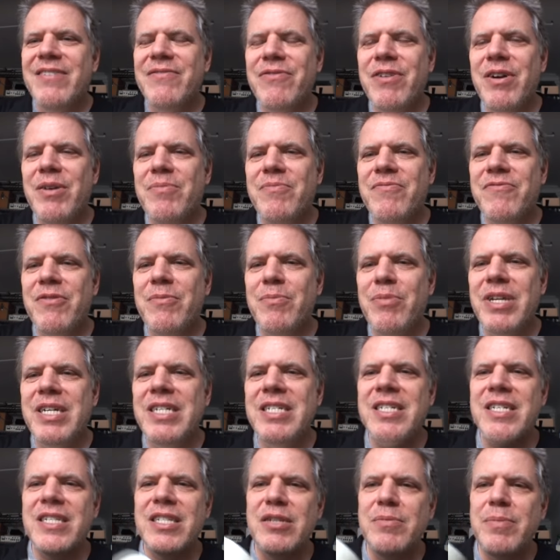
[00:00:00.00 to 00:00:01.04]
from
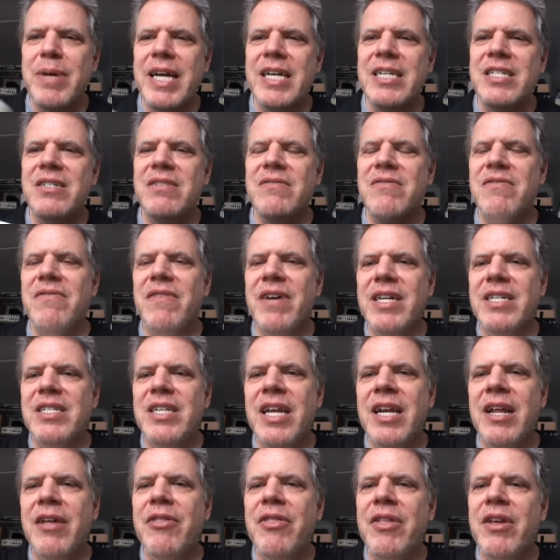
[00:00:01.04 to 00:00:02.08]
placing this passive device.
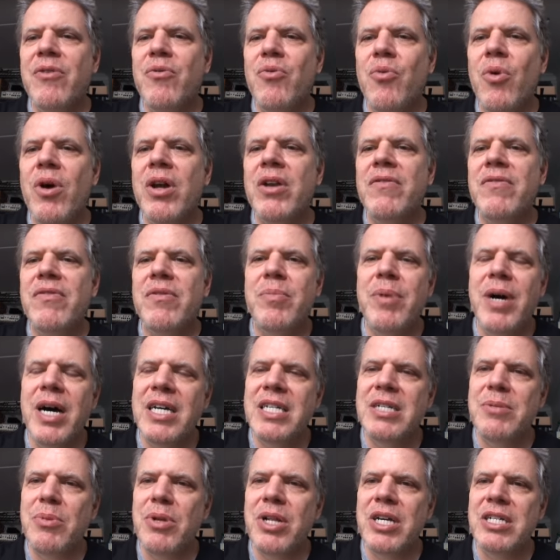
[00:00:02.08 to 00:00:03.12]
And I think one of the
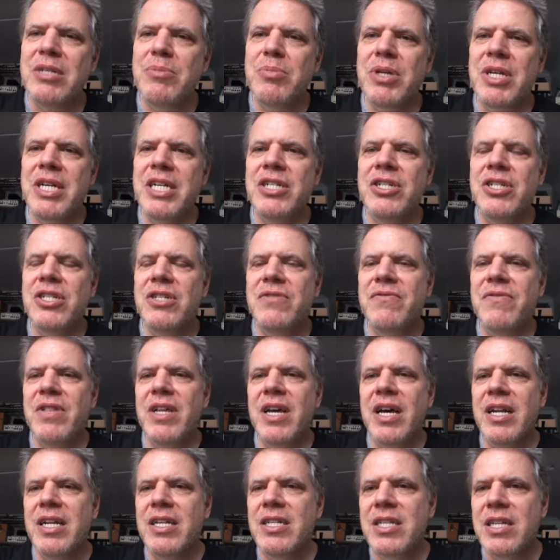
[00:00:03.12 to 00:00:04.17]
possible explanations for
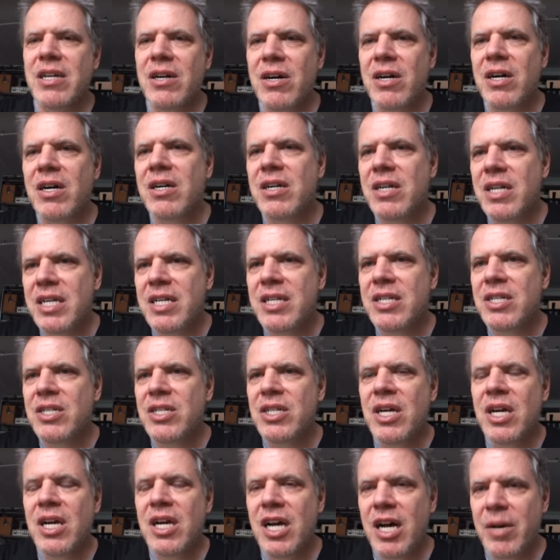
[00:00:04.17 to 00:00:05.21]
that is the heart
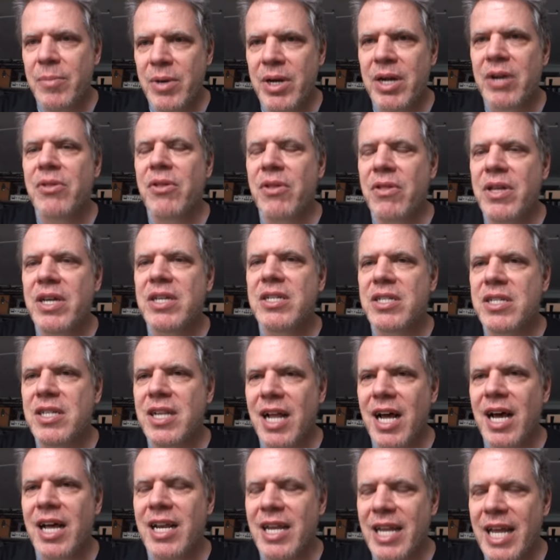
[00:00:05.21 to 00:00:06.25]
is, among other things,
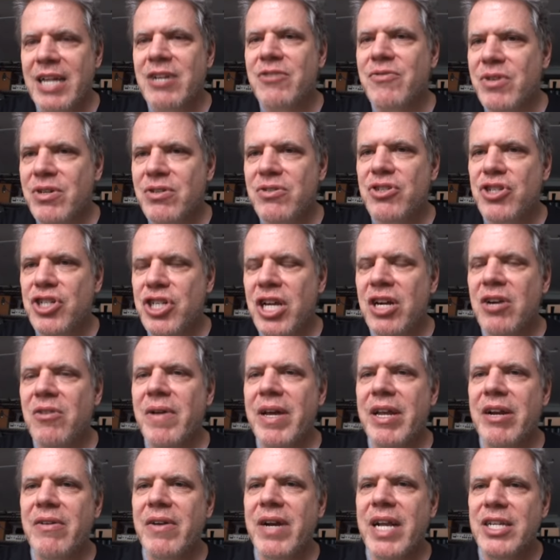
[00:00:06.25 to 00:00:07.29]
an electrical
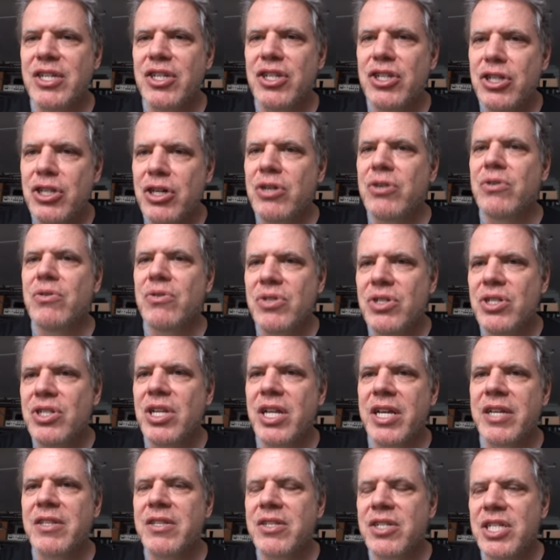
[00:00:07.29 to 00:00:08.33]
generator. It has
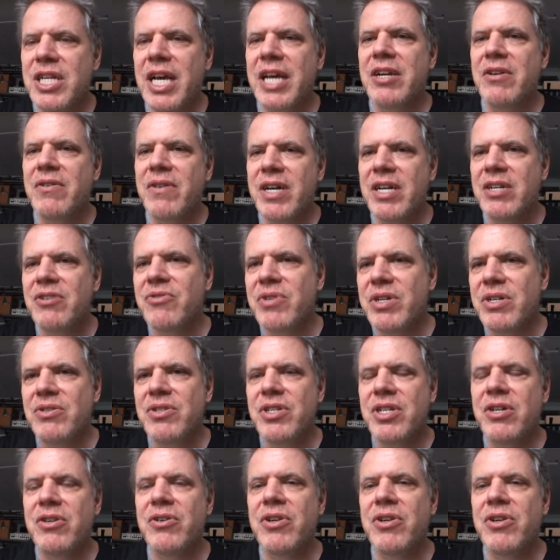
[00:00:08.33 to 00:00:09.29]
nodes, like the sinoatrial